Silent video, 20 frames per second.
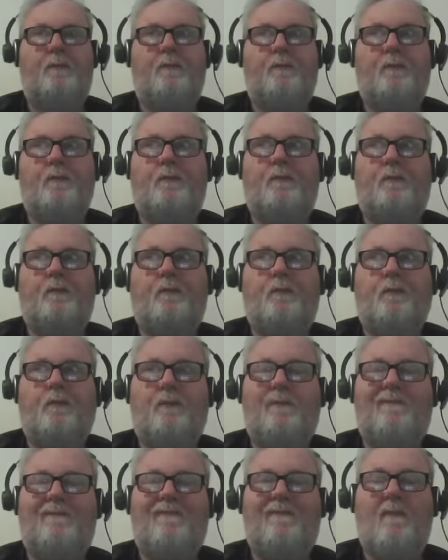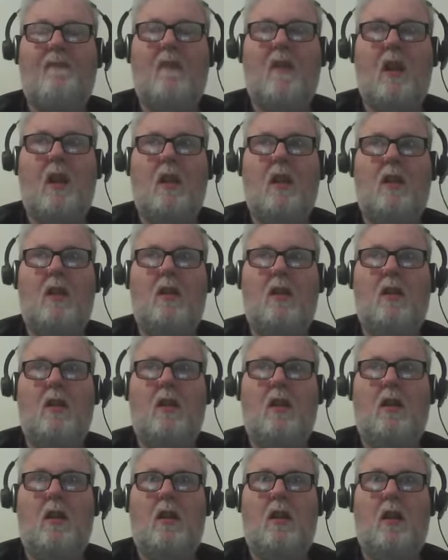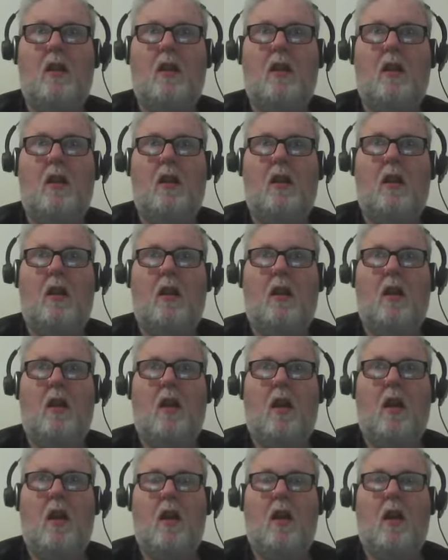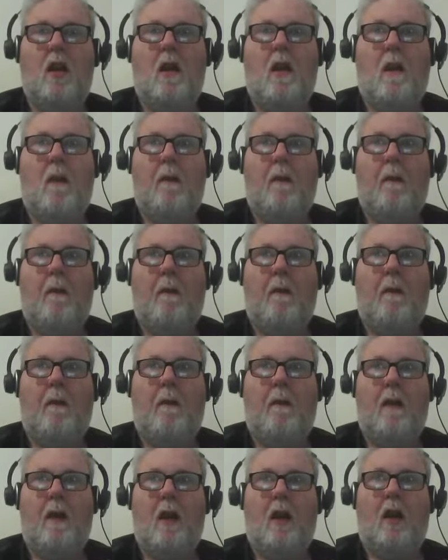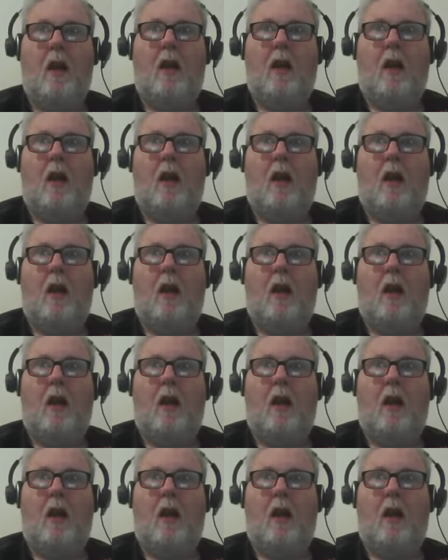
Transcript: [no speech]